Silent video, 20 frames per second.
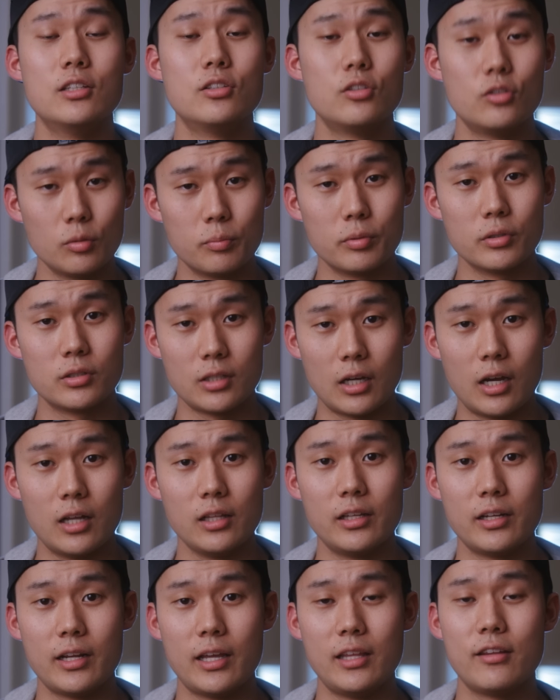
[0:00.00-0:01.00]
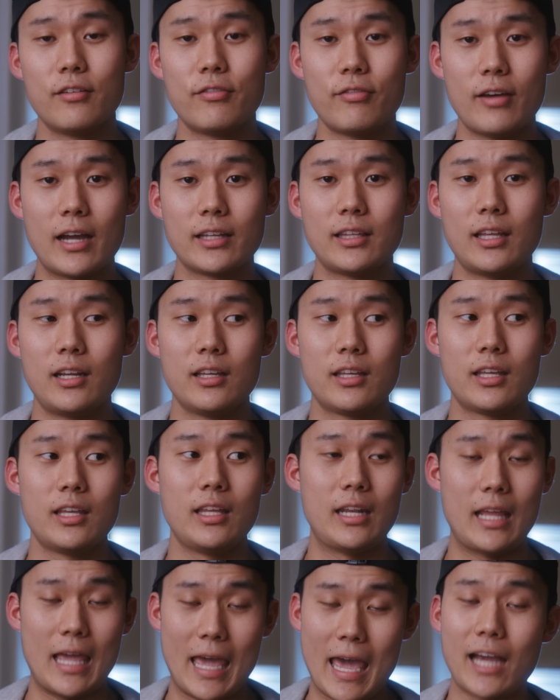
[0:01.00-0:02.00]
is super solid. And the fact that it
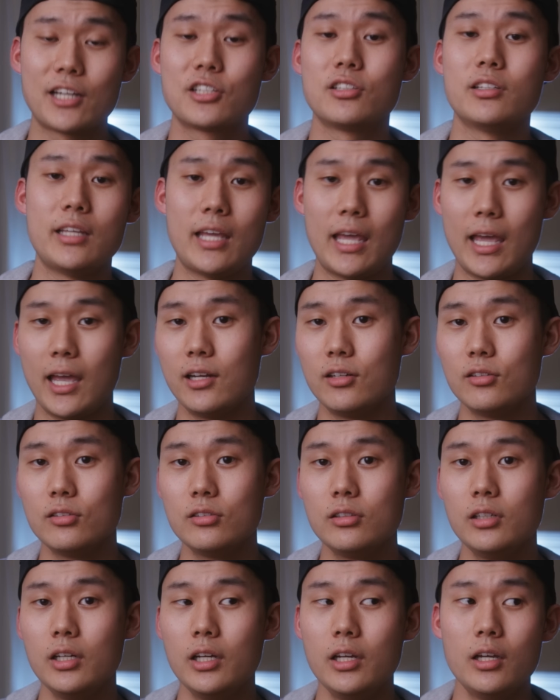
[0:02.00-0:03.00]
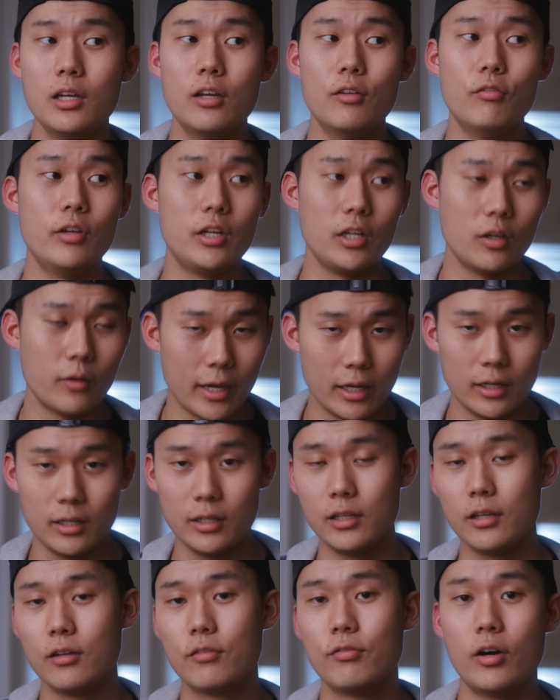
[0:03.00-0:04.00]
can actually handle video
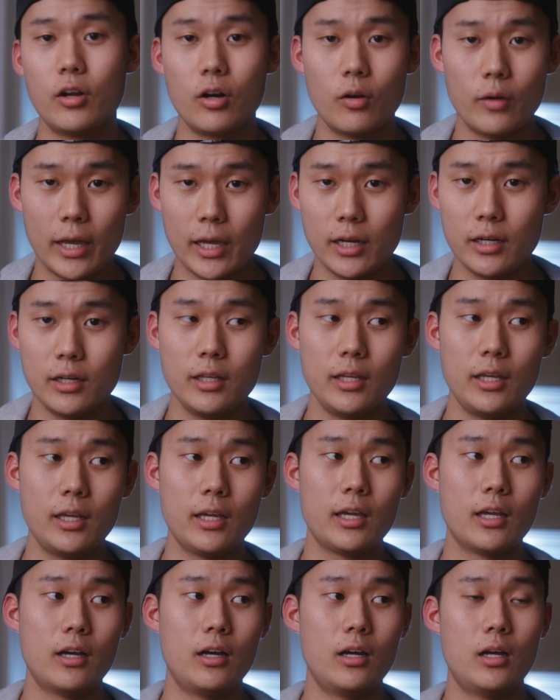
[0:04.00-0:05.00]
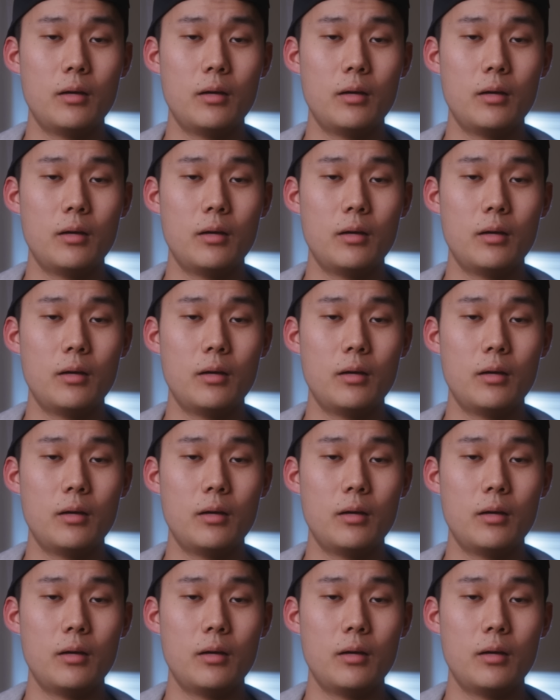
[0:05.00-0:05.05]
editing, photo editing,